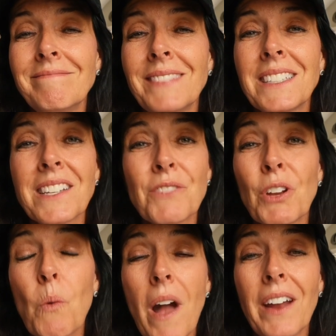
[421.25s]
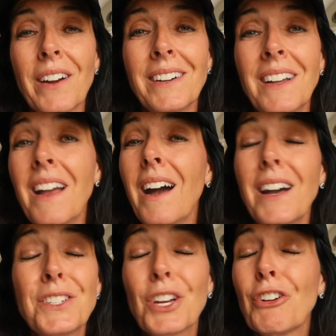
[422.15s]
It doesn't require
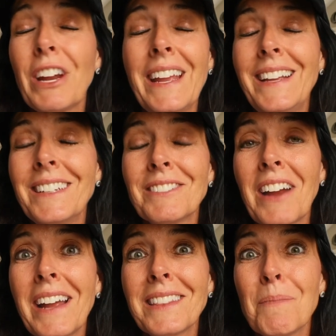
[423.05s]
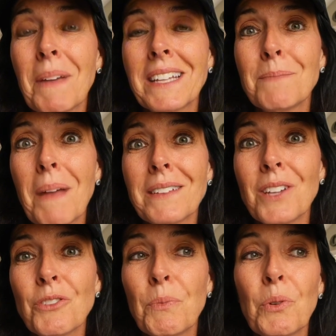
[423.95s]
a degree, right? The biggest, best
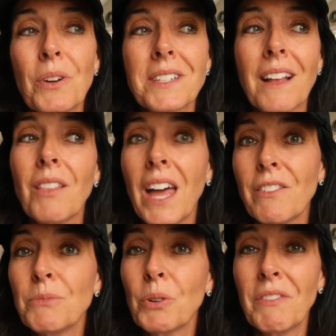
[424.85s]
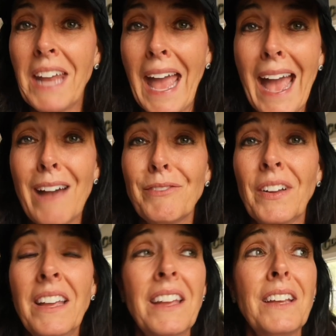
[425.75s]
entrepreneurs, like a lot of them don't even have
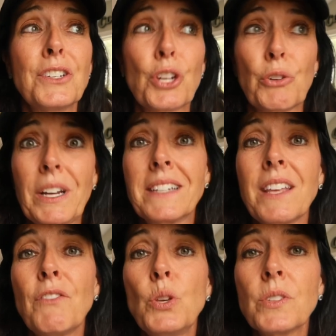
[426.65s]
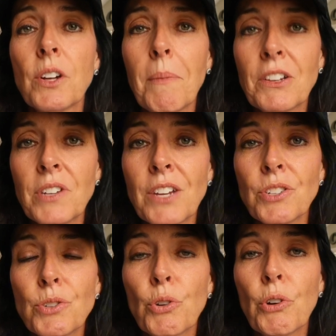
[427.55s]
degrees. They've used their
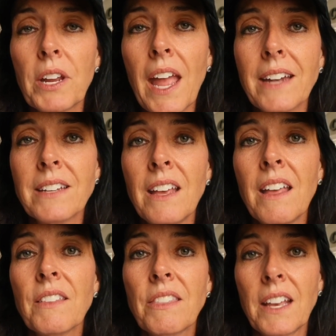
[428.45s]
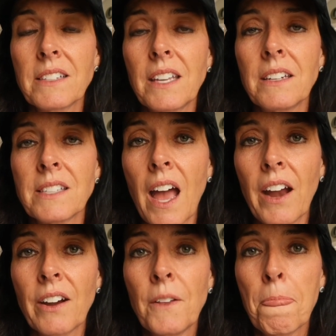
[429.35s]
imagination to create the things they
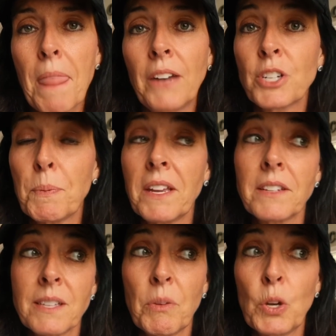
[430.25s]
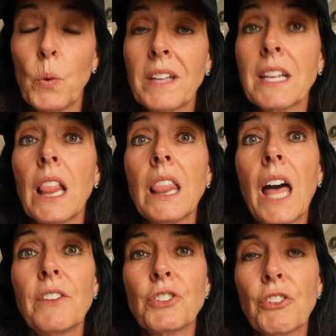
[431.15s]
desire. And you're speaking to someone who has a
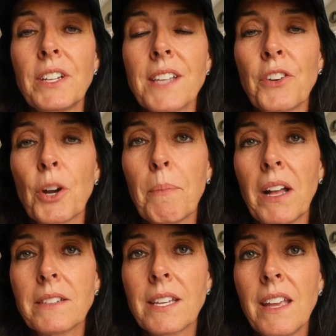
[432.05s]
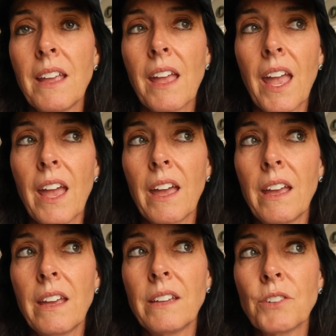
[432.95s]
lot of degrees under her belt.
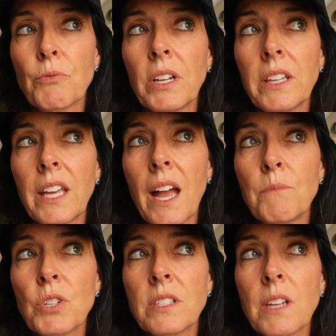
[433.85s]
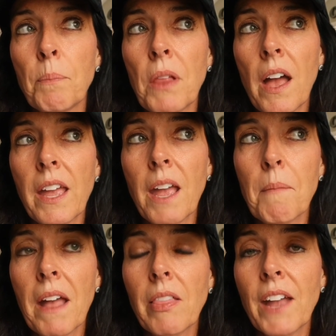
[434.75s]
And really, I'm just applying
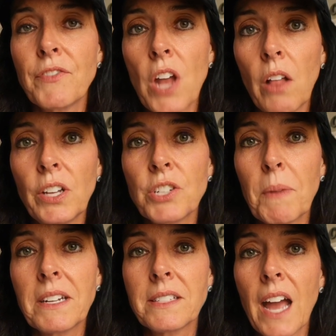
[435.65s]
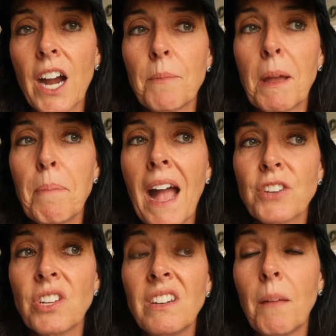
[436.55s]
my life knowledge, my desire, my
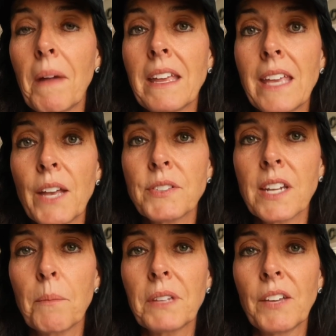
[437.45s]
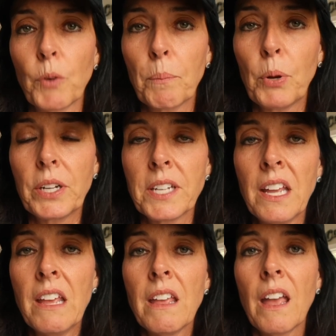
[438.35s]
passion, and my gifts that I believe were put
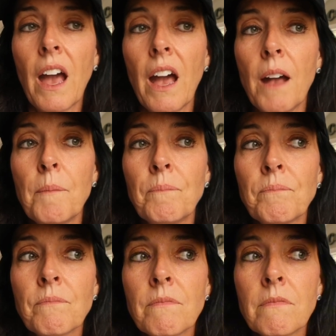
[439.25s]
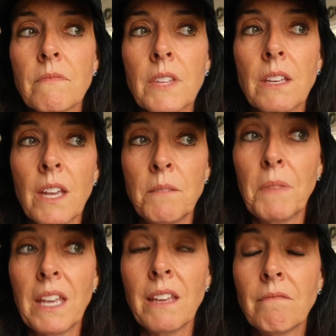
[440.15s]
in
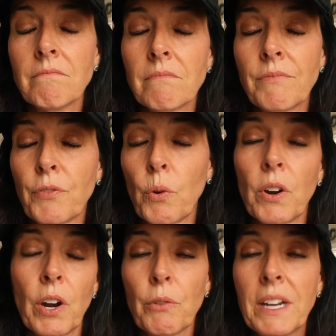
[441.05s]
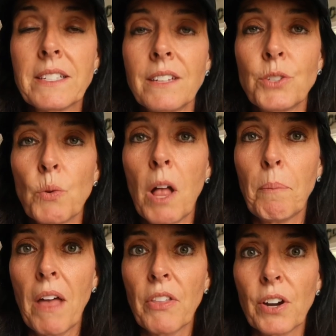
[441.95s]
me for a reason to
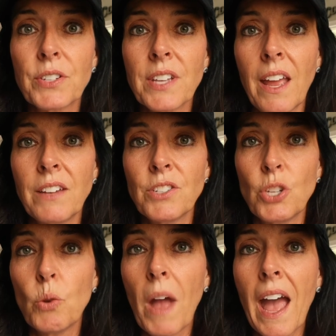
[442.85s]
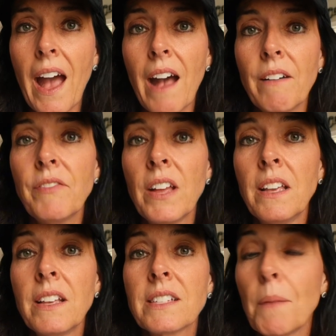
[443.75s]
help others. And you have
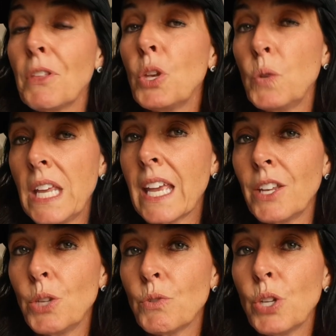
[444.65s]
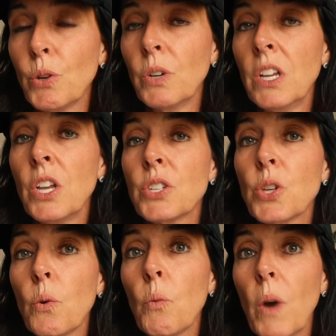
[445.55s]
something unique in you too.
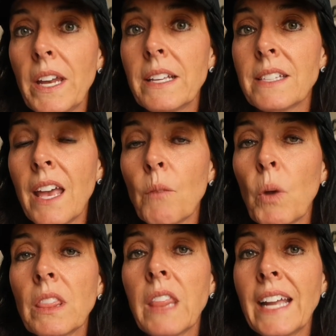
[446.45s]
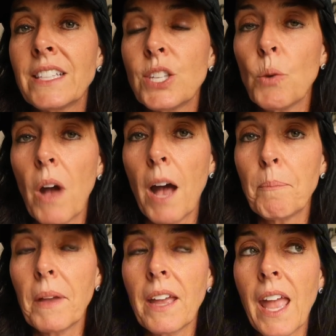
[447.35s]
So what is it? What lights you up?